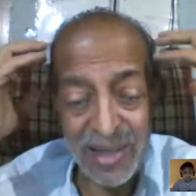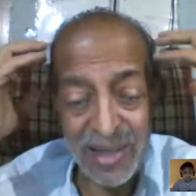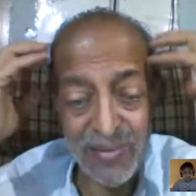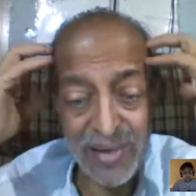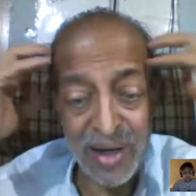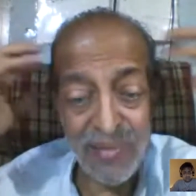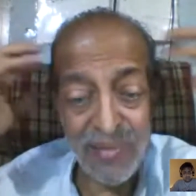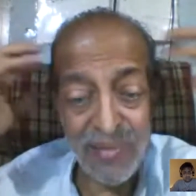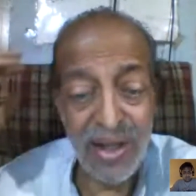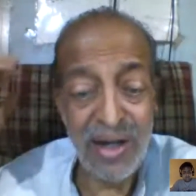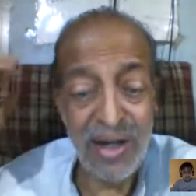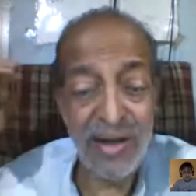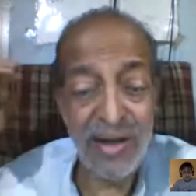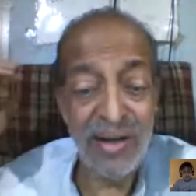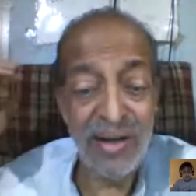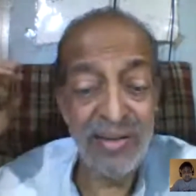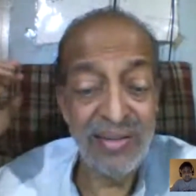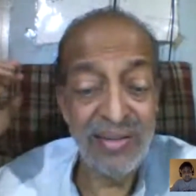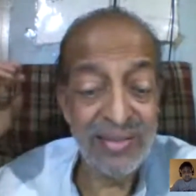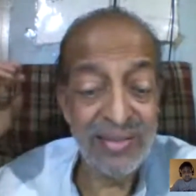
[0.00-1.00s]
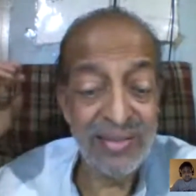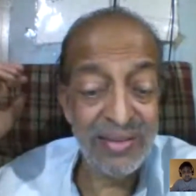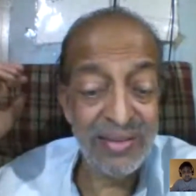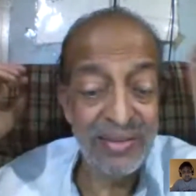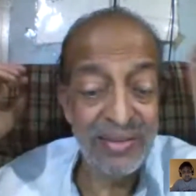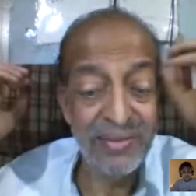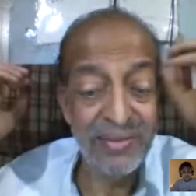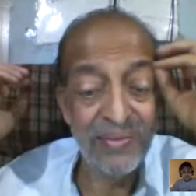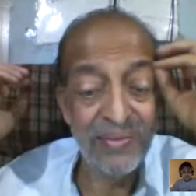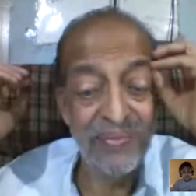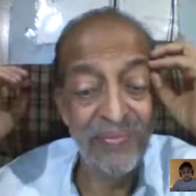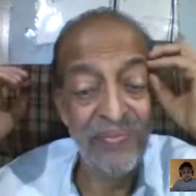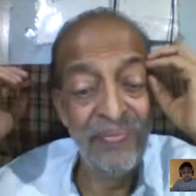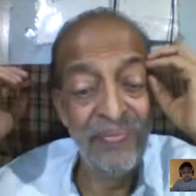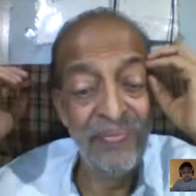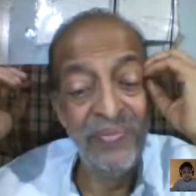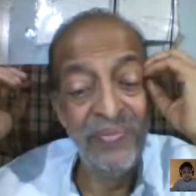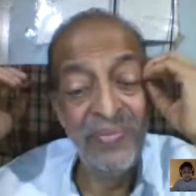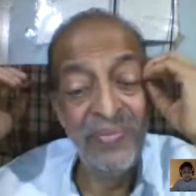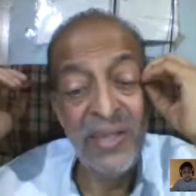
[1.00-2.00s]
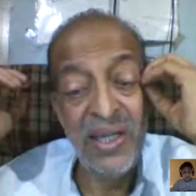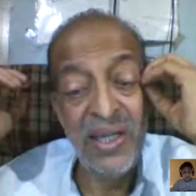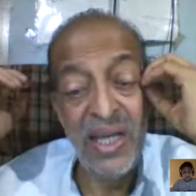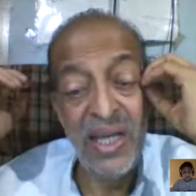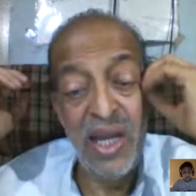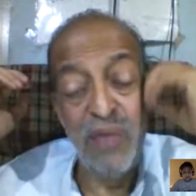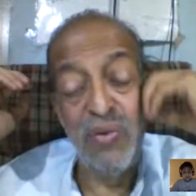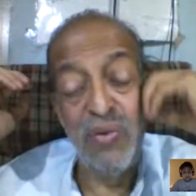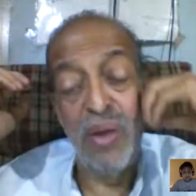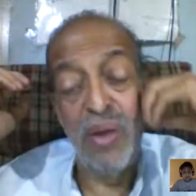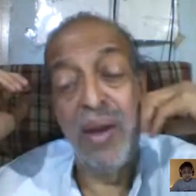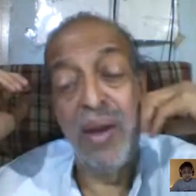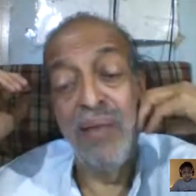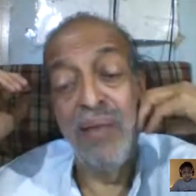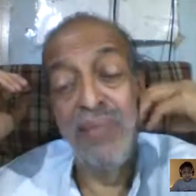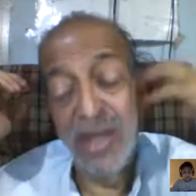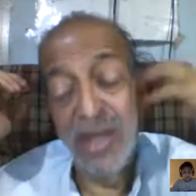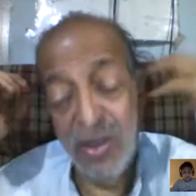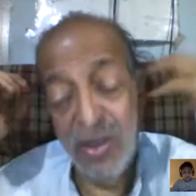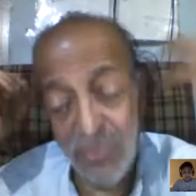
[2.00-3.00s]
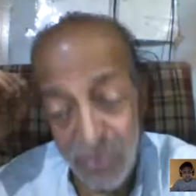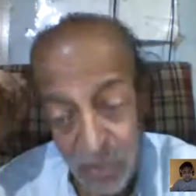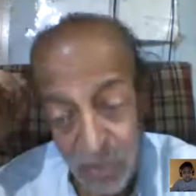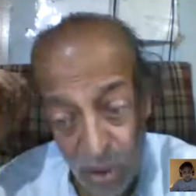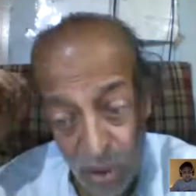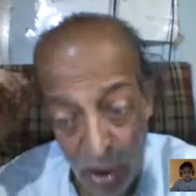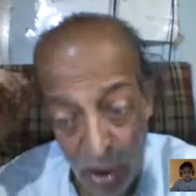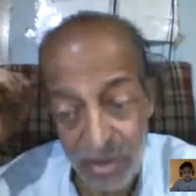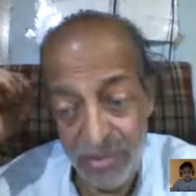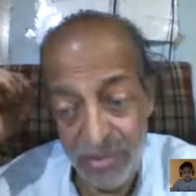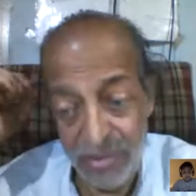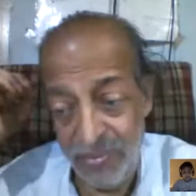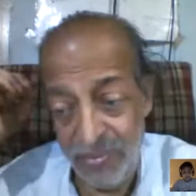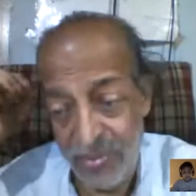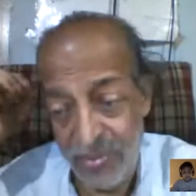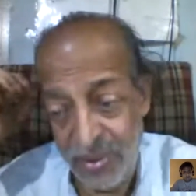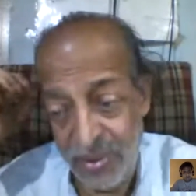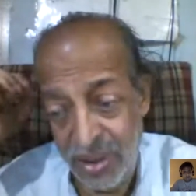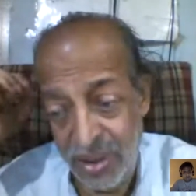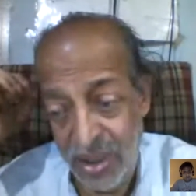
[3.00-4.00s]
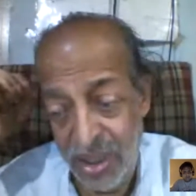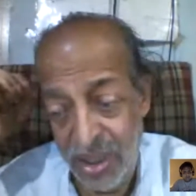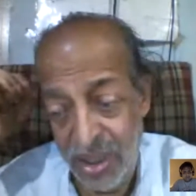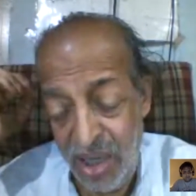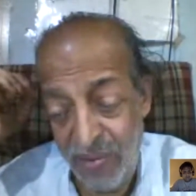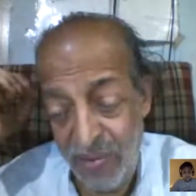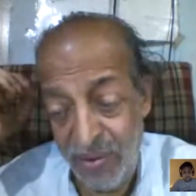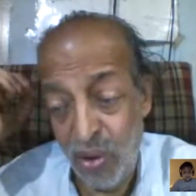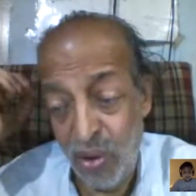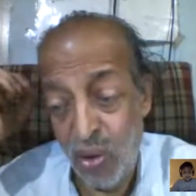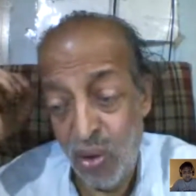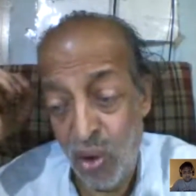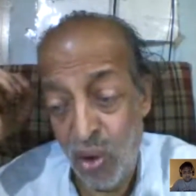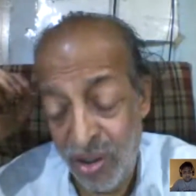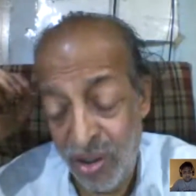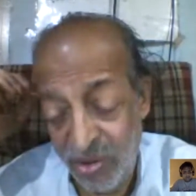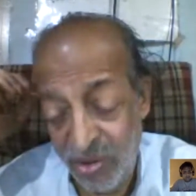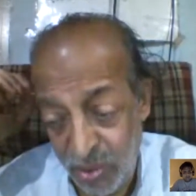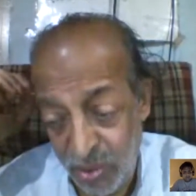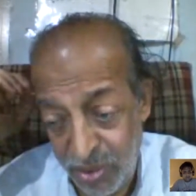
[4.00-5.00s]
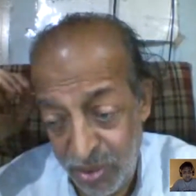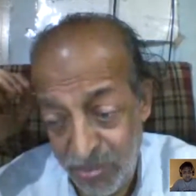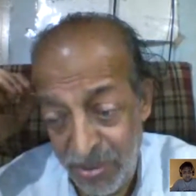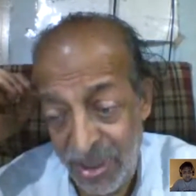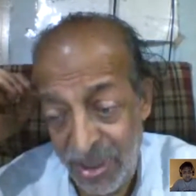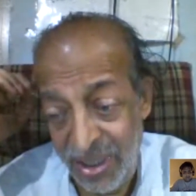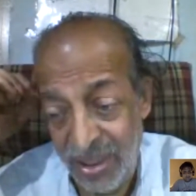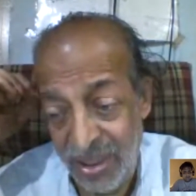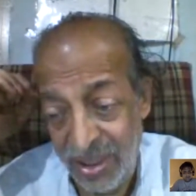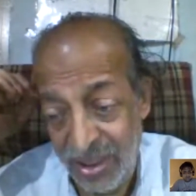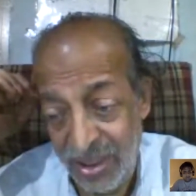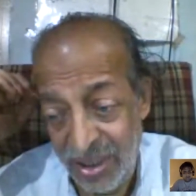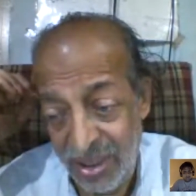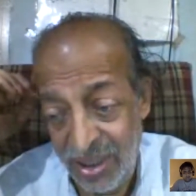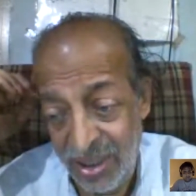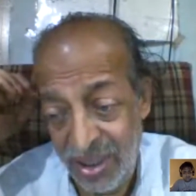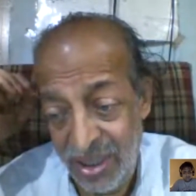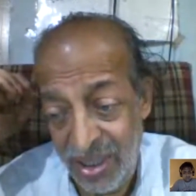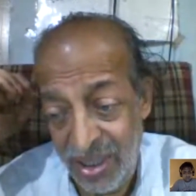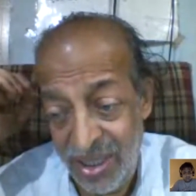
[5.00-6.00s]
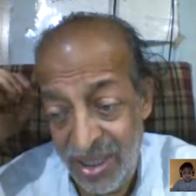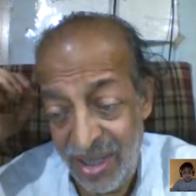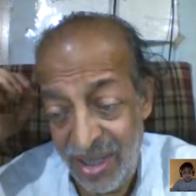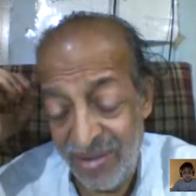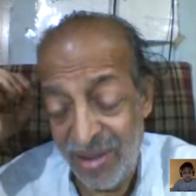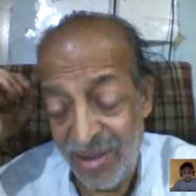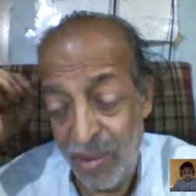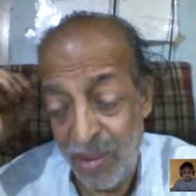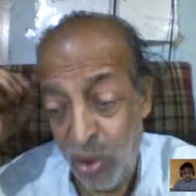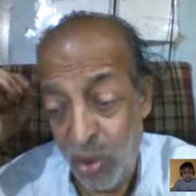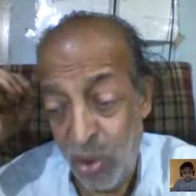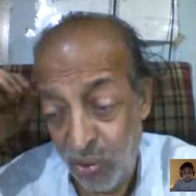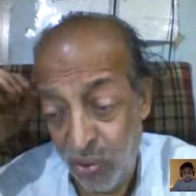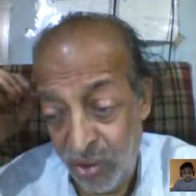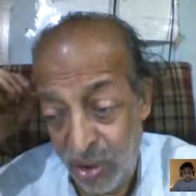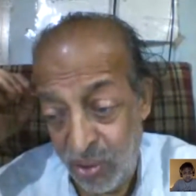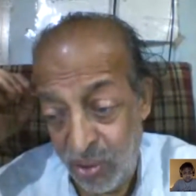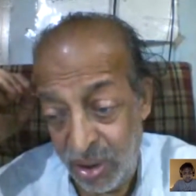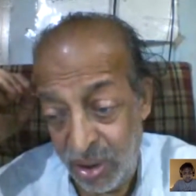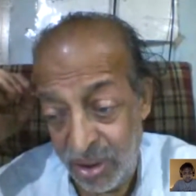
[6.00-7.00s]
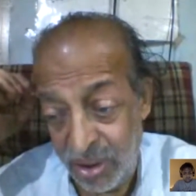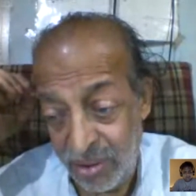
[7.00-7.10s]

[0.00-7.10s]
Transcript: Our awareness. If I'm aware of God, if I know God is with me, yes, I'm closer to it.